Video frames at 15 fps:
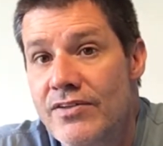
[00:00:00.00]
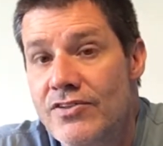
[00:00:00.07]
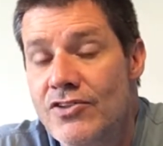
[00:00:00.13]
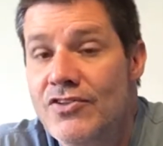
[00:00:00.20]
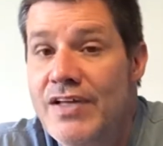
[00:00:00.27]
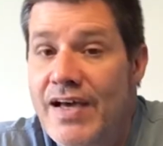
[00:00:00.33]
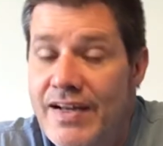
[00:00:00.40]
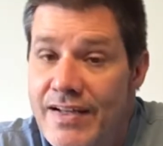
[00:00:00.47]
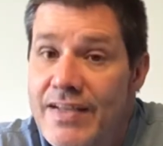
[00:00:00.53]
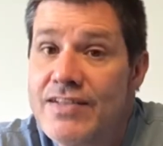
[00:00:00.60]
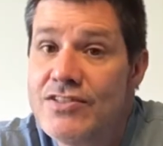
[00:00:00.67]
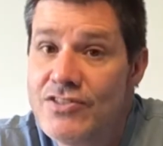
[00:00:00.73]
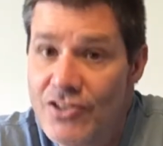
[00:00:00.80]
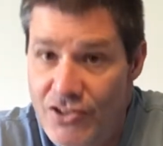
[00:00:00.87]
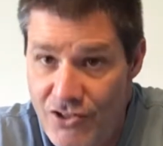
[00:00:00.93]
So that
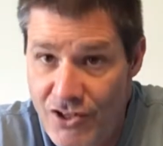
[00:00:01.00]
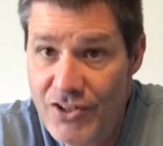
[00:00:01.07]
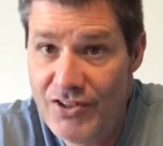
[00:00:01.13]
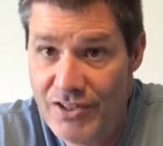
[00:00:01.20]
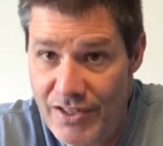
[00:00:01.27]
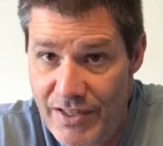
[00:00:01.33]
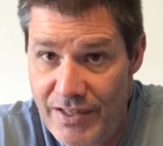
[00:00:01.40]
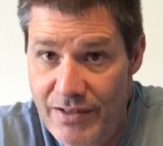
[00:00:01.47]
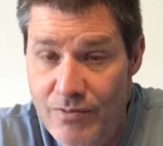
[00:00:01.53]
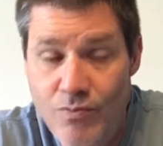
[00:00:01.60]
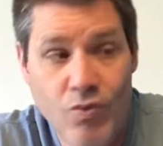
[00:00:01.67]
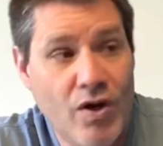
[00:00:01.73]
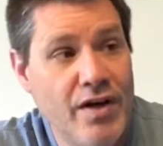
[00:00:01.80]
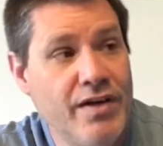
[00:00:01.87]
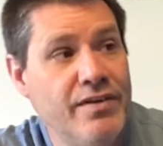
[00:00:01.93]
is the good thing.
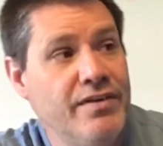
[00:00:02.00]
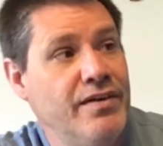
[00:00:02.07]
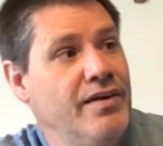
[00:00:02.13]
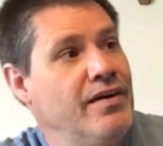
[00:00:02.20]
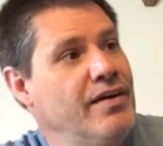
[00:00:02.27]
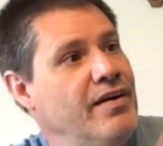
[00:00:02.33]
One,